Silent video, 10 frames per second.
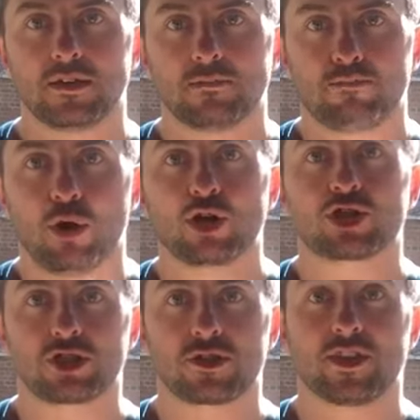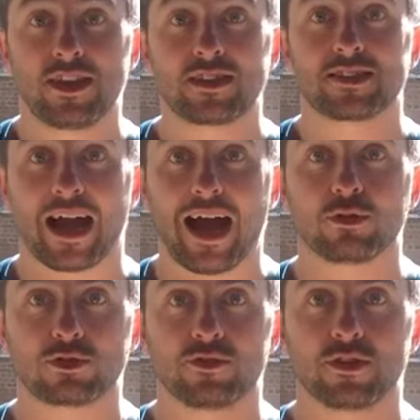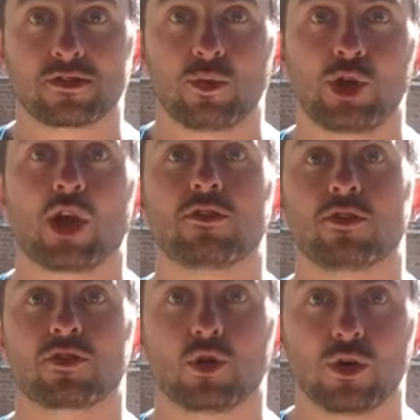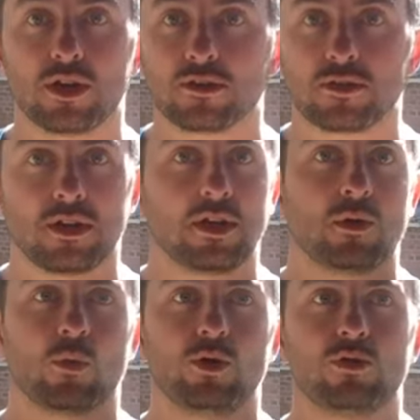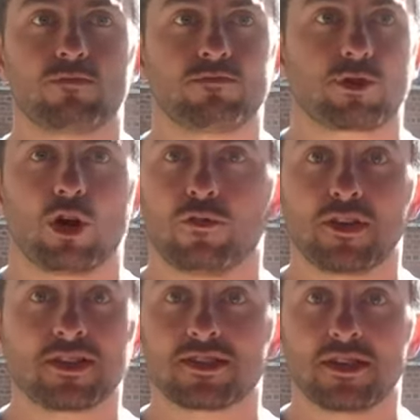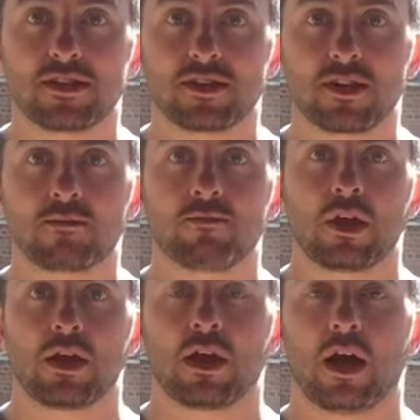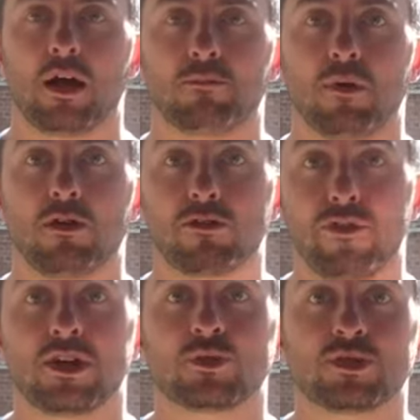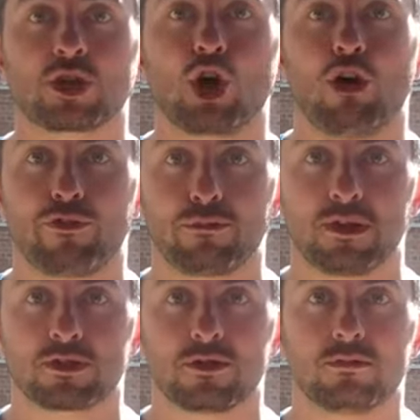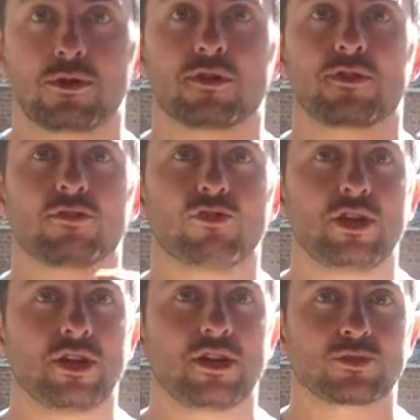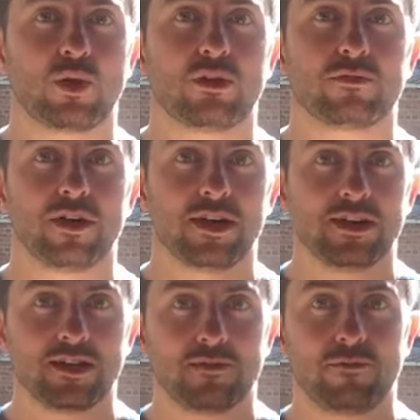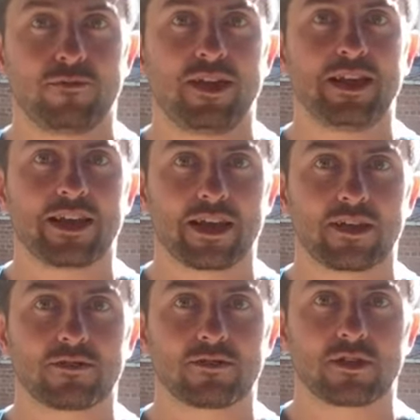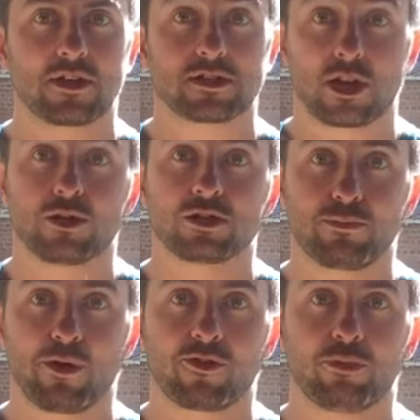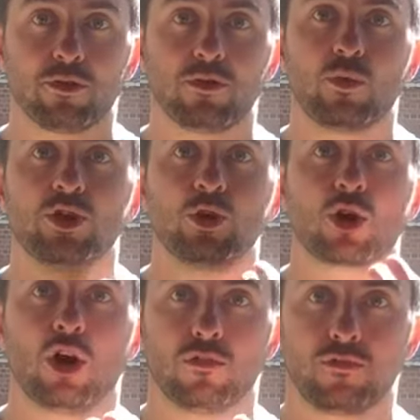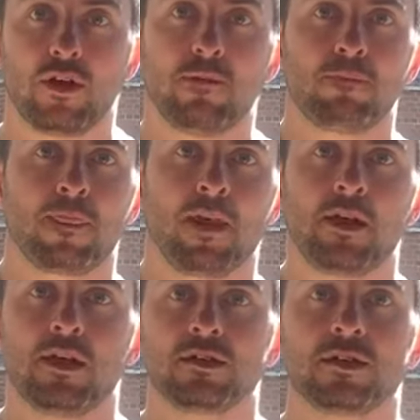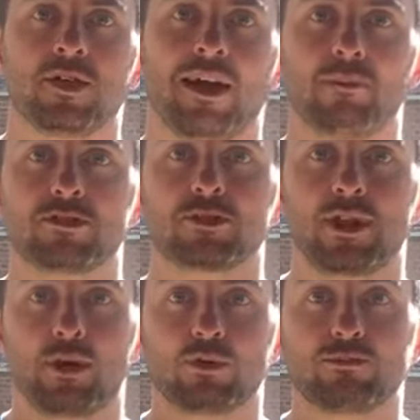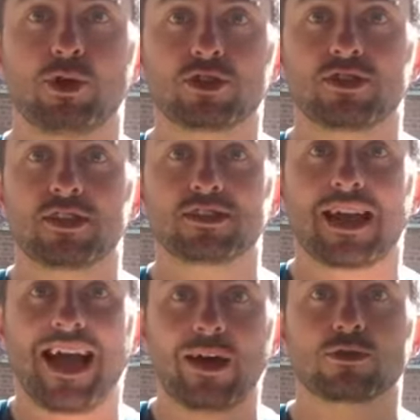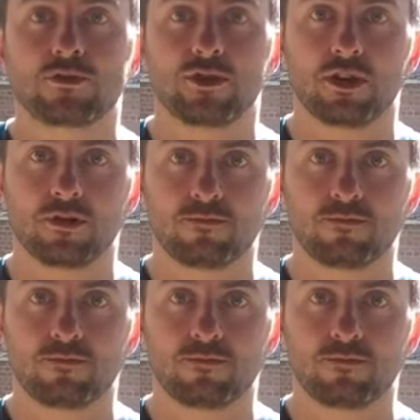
push things out of you. So when you go to the toilet, when you're coughing and sneezing, I refer to it as the coughing muscle because there's a really nice way of feeling it as close as possible when you cough. So that muscle there, which pushes things out of you,